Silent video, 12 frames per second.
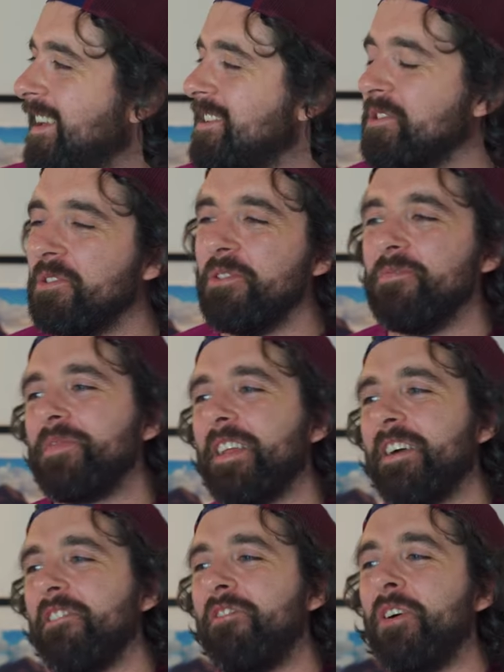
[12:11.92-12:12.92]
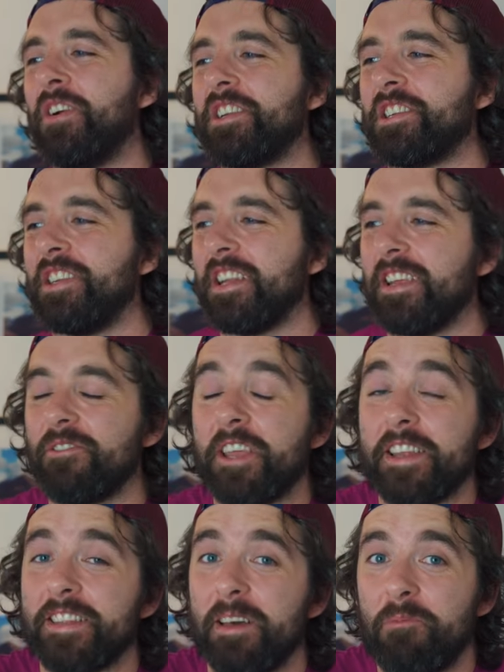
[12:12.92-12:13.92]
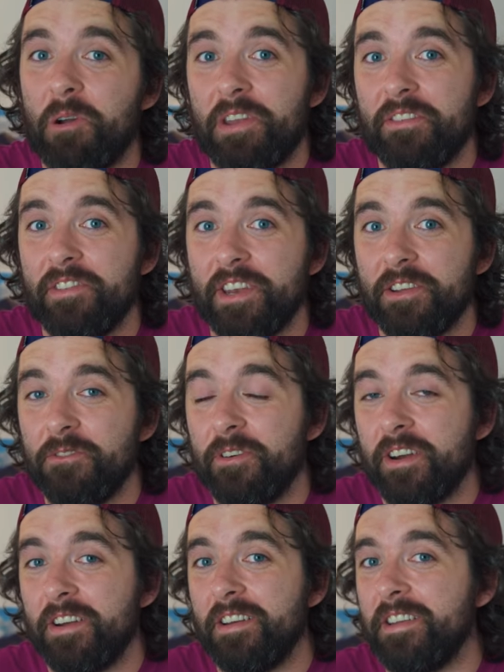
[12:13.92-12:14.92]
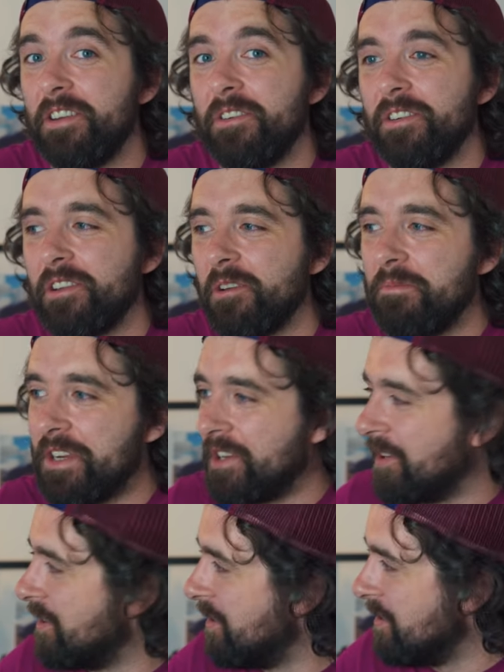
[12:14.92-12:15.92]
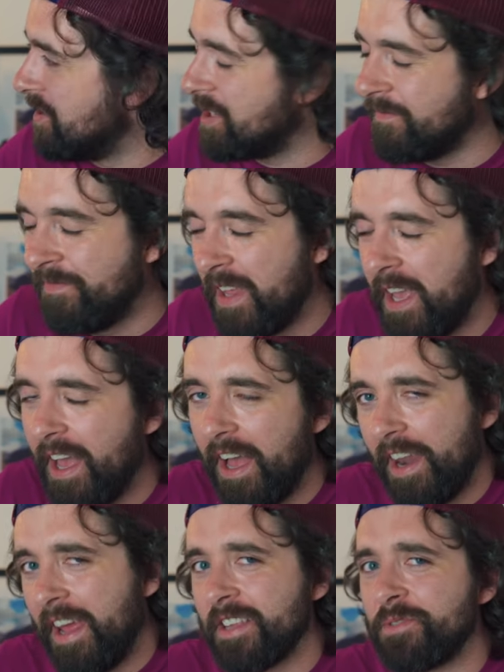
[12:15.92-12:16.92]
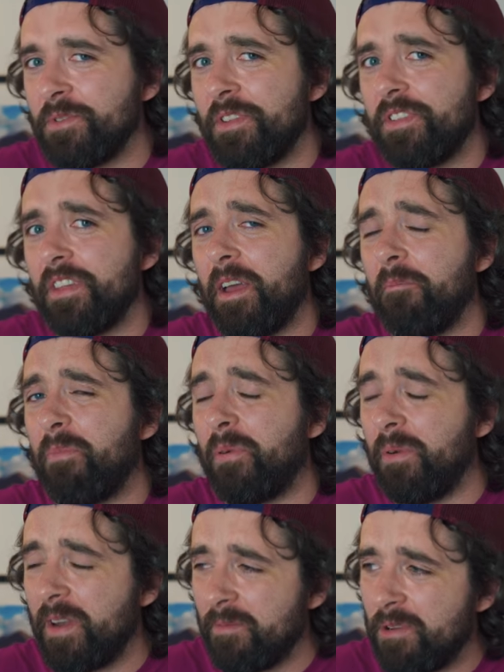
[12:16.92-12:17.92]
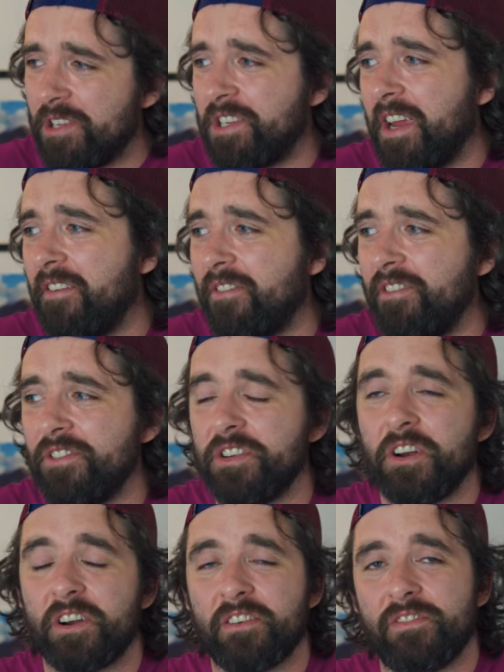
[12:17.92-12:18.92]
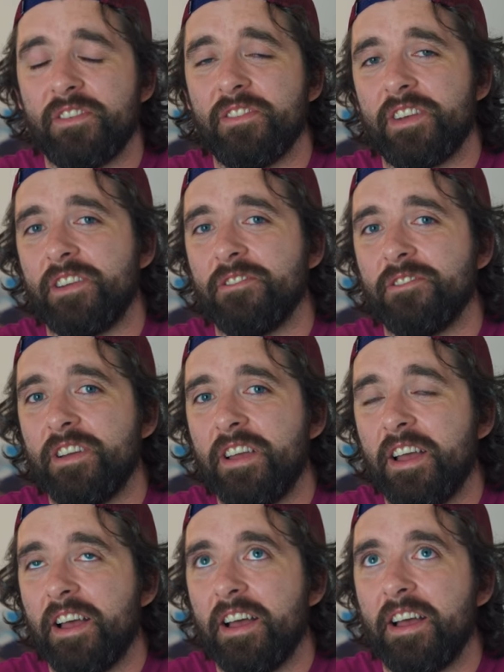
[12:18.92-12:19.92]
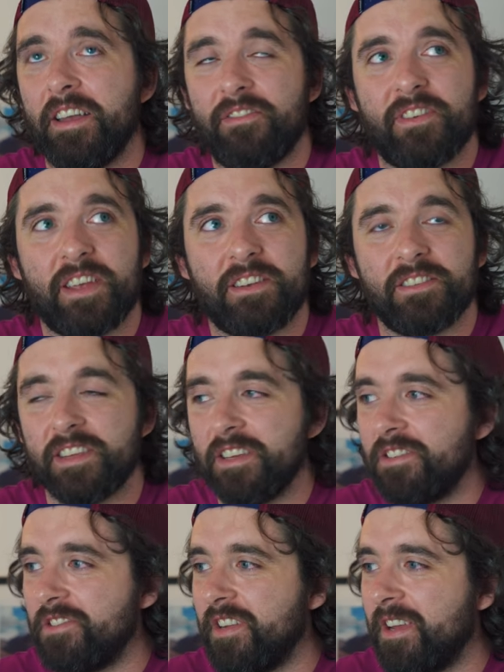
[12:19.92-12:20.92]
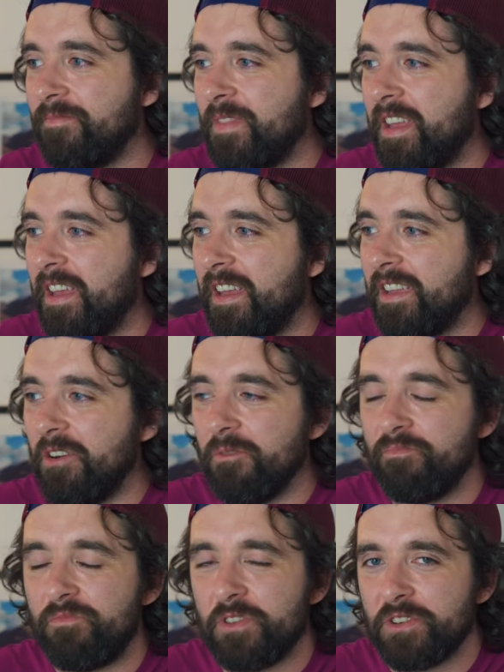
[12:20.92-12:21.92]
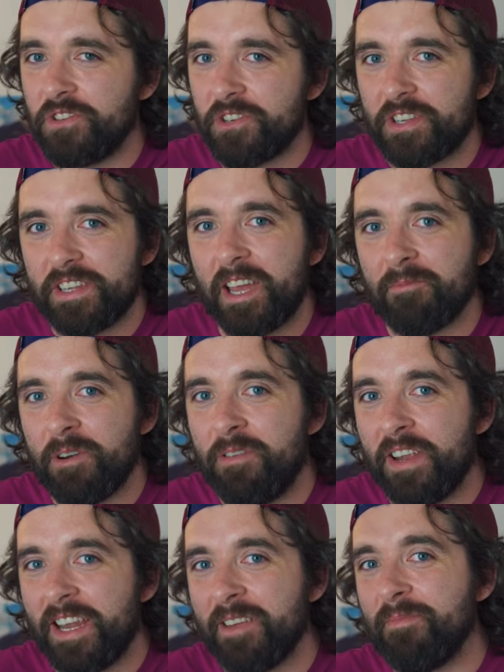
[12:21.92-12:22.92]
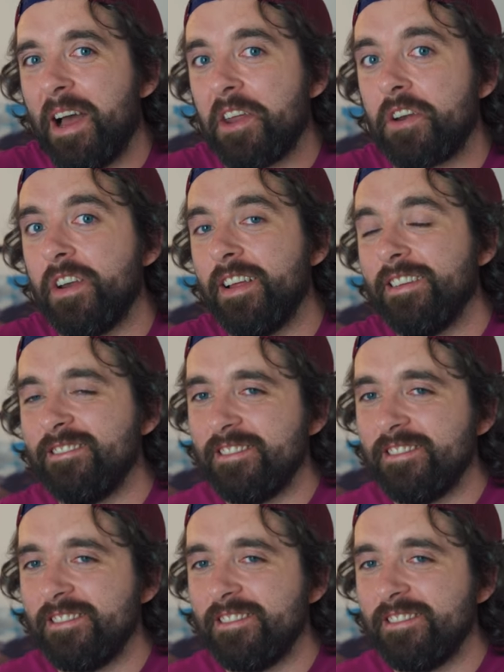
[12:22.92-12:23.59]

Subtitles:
So, unfortunately, we get to that point of the video where, you know, you come to a conclusion. And as with pretty much every photography video I find on the internet, you know, does your camera really matter?